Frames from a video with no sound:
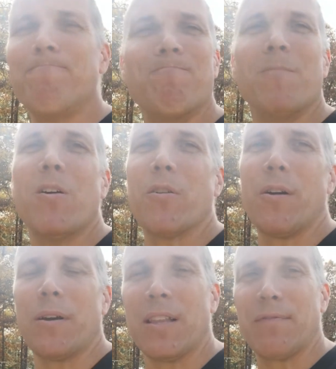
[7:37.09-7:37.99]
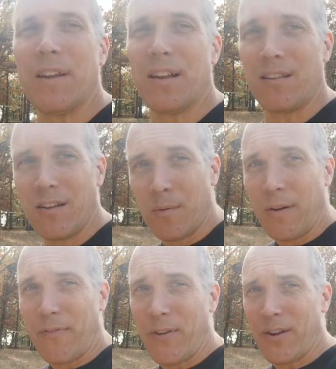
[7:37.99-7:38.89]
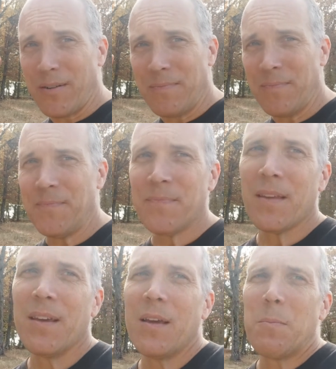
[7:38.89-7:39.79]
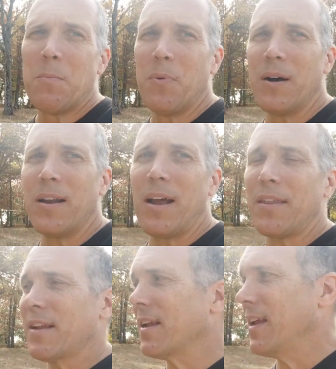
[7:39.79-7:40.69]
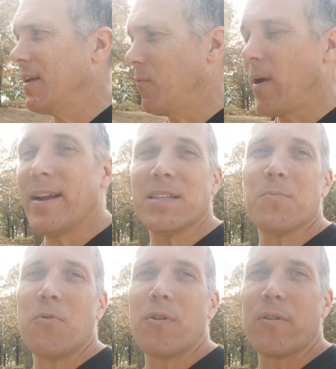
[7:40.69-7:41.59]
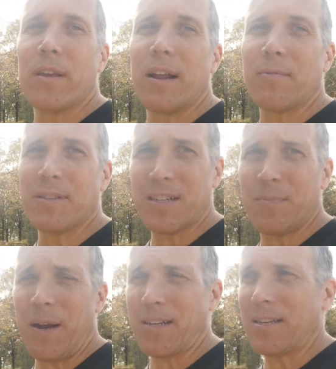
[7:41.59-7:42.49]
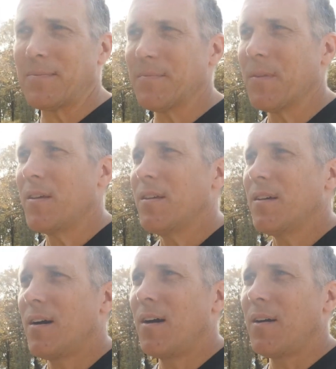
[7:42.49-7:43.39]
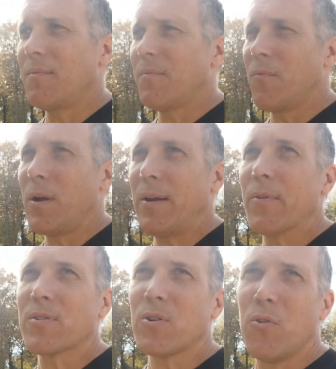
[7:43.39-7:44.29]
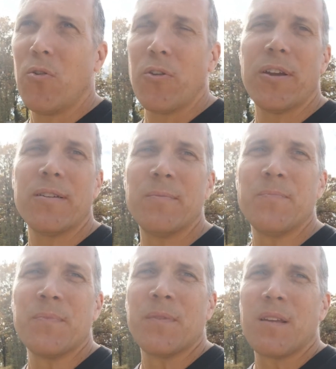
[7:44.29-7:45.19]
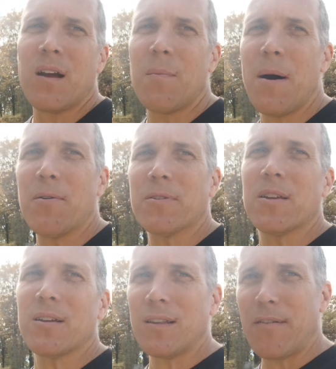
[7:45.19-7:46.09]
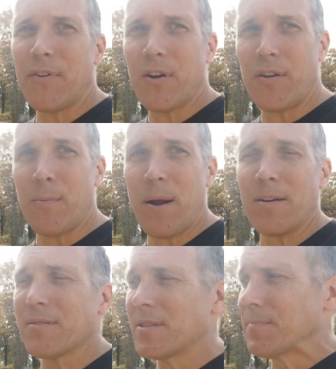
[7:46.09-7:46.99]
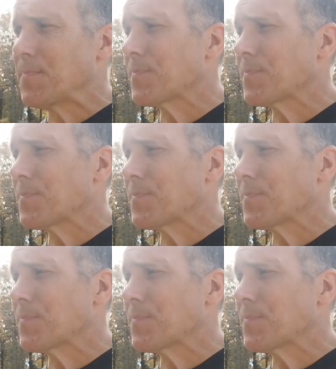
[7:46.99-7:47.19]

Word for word: No go. It lifted a little bit further, but I think it weighs more than I was expecting. Um, we were told about 1,100 pounds.